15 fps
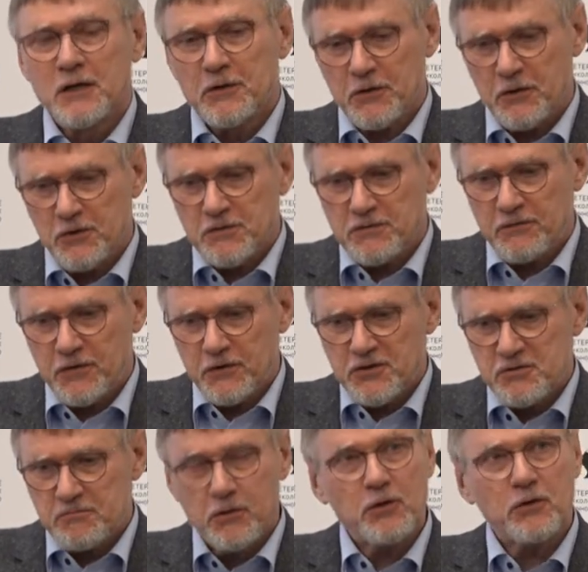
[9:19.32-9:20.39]
those
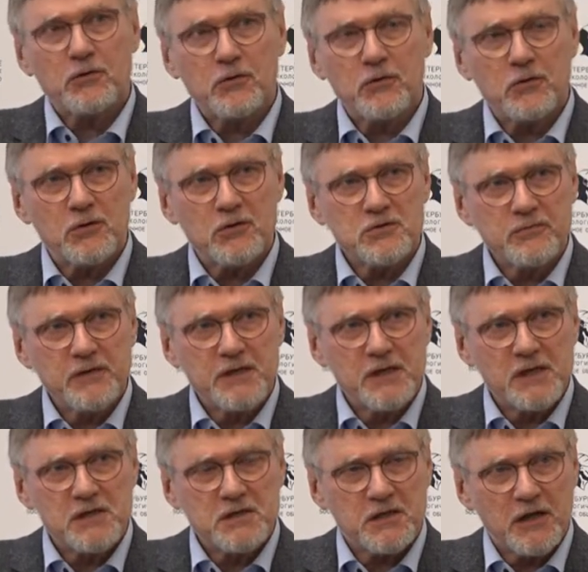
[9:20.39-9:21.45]
first birth cohorts with
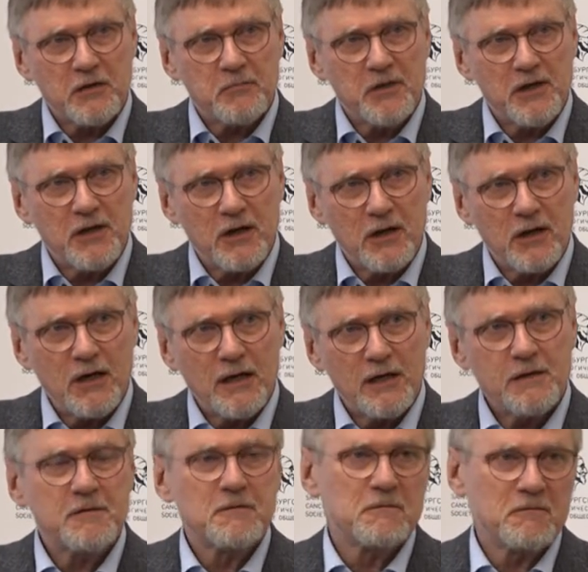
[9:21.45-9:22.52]
extremely
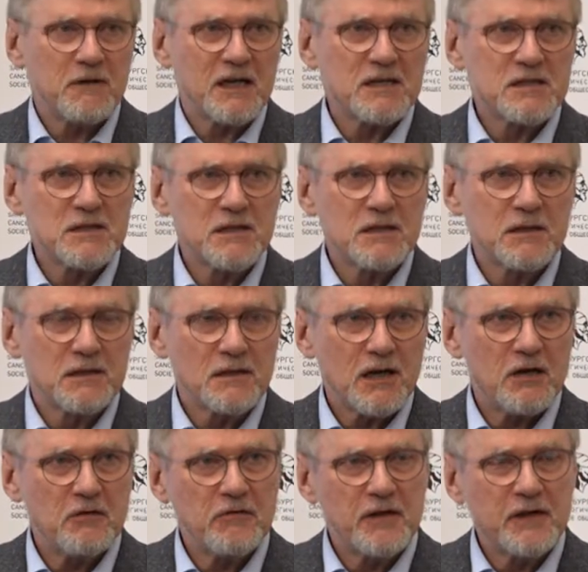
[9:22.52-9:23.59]
high vaccine
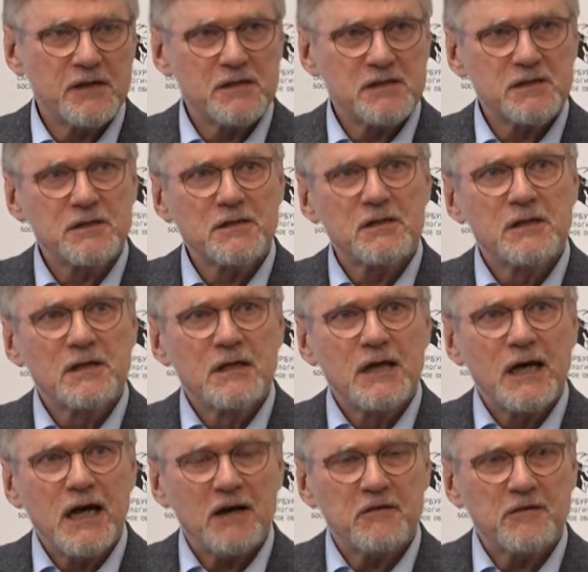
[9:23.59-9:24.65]
coverage
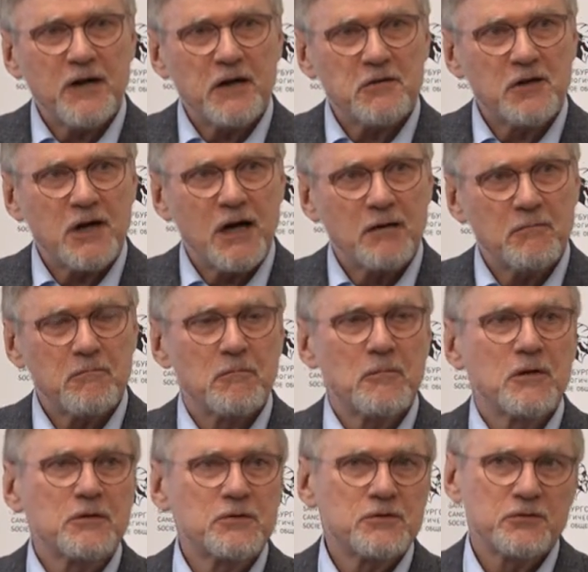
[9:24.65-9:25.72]
have now
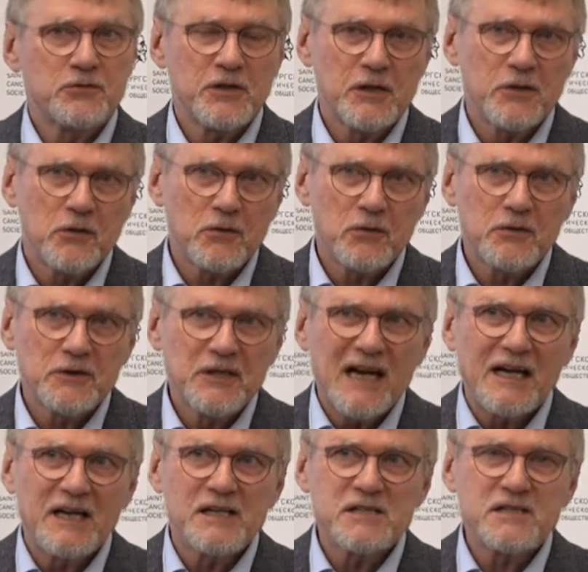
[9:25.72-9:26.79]
come to the
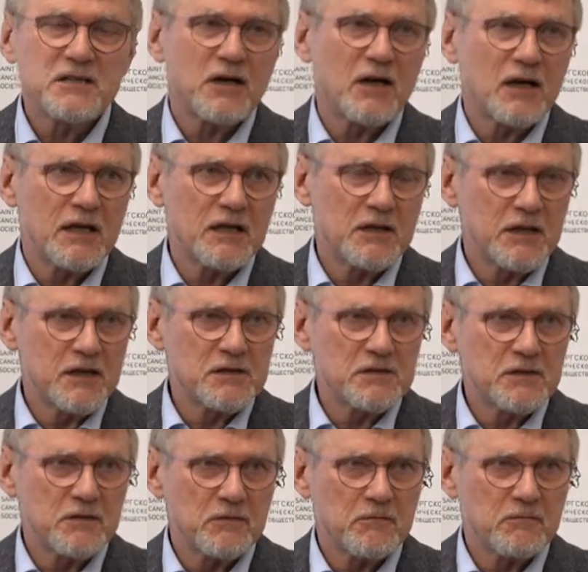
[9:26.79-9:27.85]
youngest target
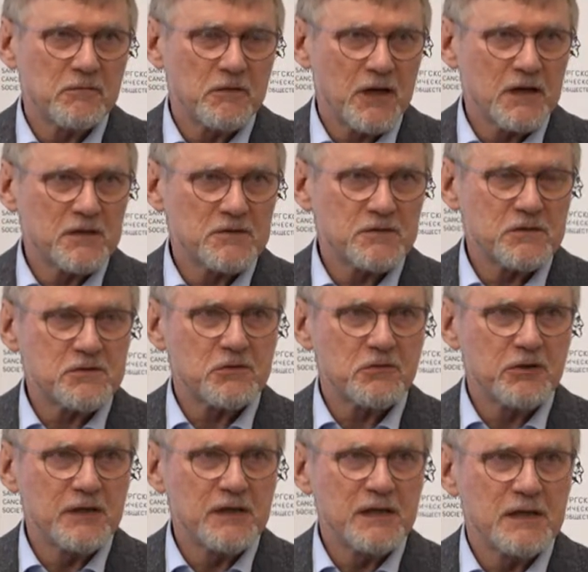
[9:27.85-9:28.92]
age of cancer
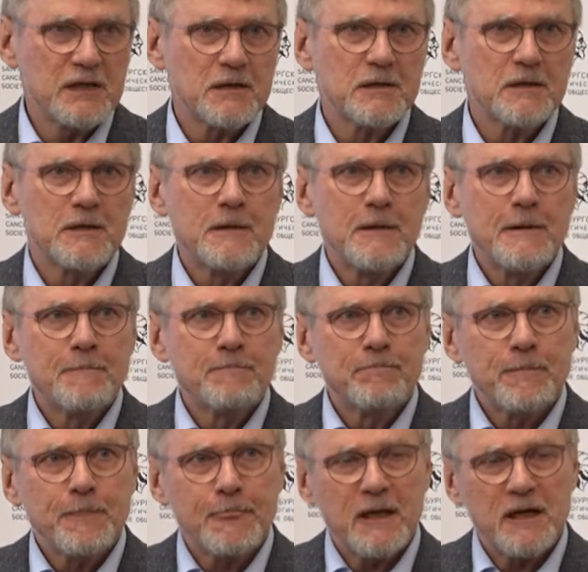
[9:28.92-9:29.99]
screening.
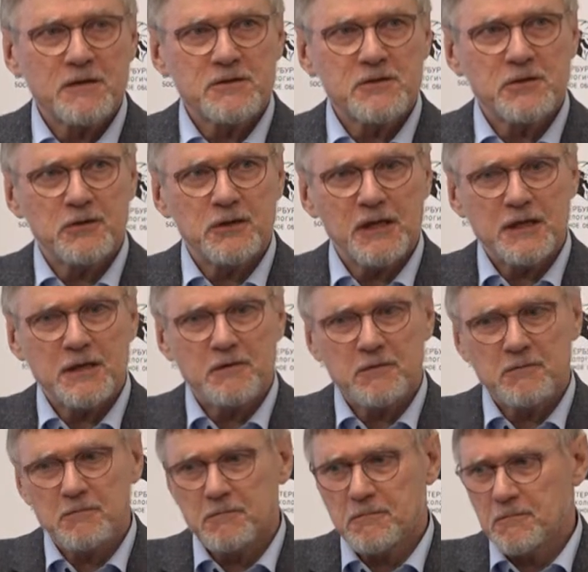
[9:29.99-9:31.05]
And so that
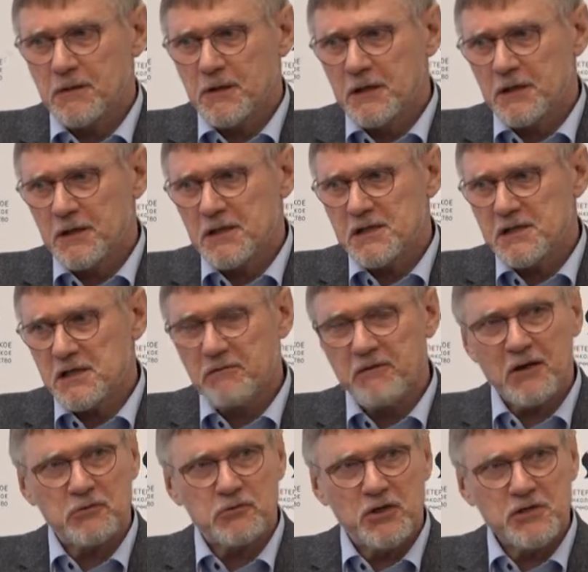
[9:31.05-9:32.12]
this
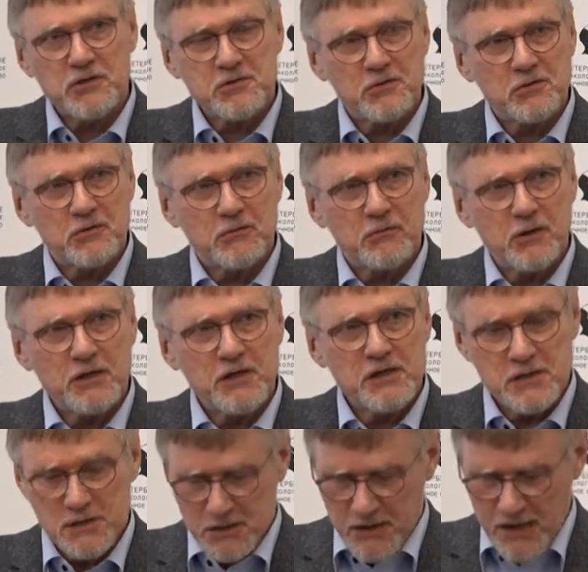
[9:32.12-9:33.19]
evaluation of what
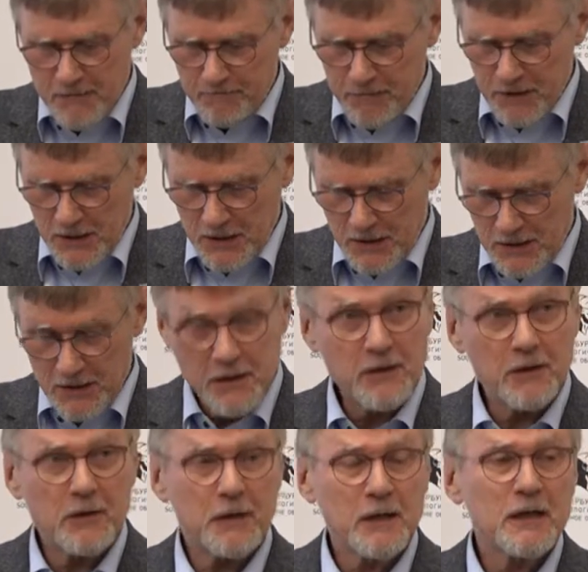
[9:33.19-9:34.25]
is happening in
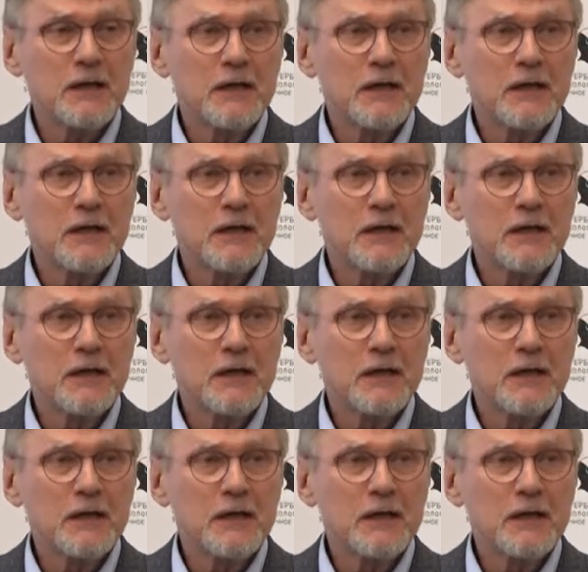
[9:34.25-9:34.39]
their